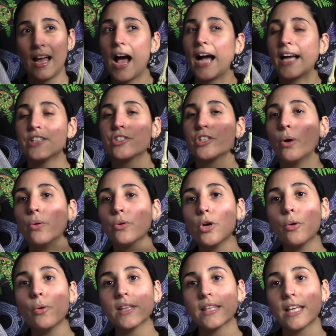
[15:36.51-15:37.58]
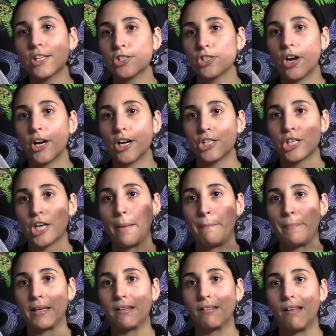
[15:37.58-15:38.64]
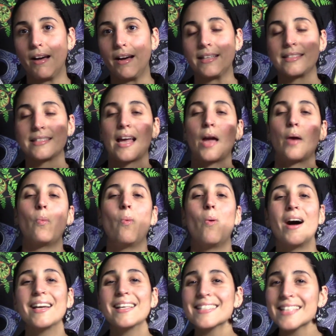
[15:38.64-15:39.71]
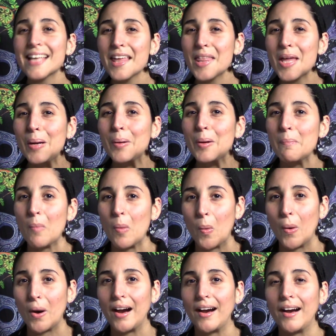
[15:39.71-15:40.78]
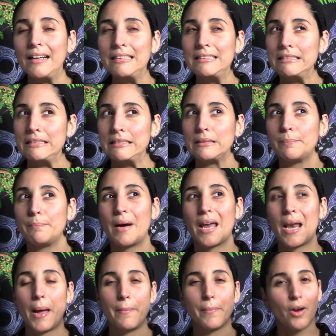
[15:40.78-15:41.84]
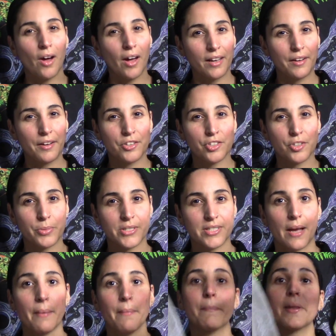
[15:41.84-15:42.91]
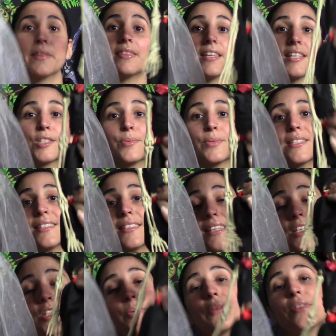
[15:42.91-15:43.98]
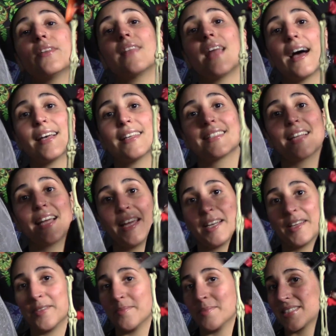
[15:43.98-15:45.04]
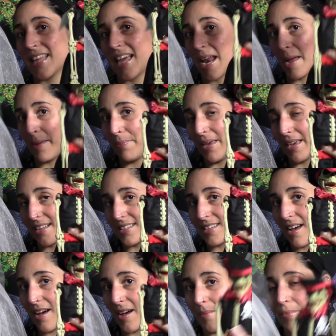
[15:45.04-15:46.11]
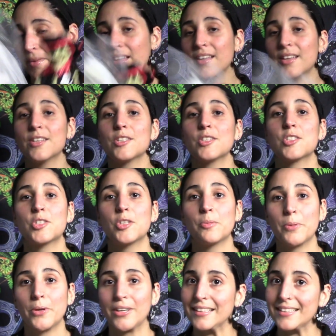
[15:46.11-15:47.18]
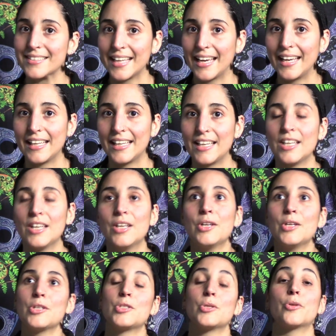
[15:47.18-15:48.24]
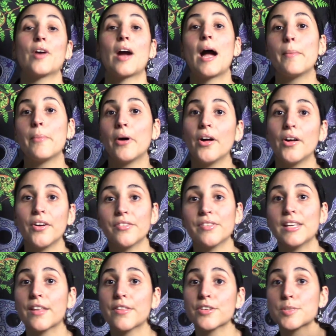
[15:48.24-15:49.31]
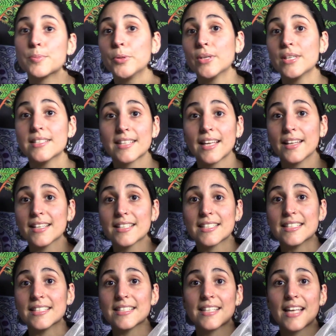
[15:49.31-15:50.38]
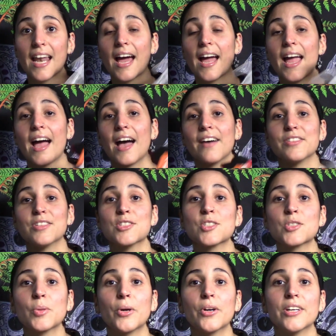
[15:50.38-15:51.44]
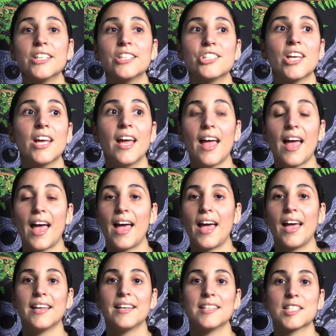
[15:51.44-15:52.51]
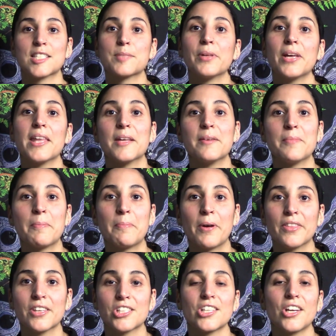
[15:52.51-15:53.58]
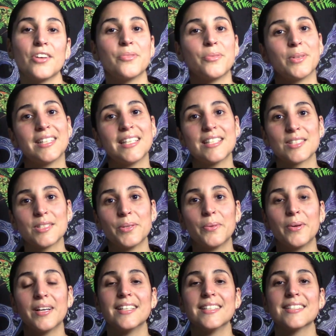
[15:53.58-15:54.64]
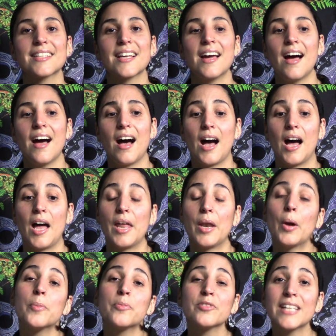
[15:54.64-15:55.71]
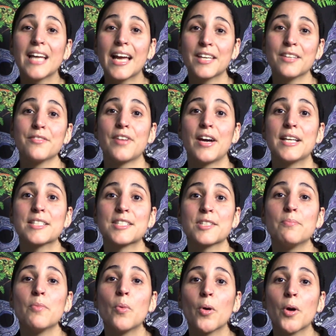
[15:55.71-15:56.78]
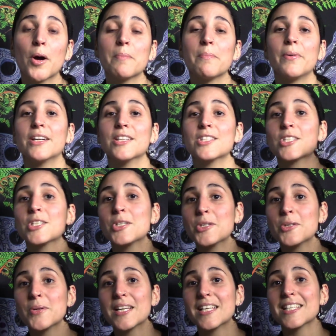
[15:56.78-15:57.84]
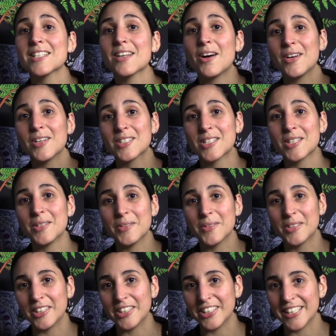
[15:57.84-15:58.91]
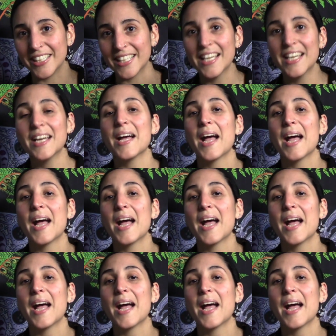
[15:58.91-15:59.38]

I don't know what they charge at Big Lots. I want to say they were more, but I'm not 100%. But these were the last items that I picked up. Super excited to grab all of the other spooky skeletons that I have in storage and display them up on the shelf with these new ones. And hopefully I can find some more, but 2 is also good.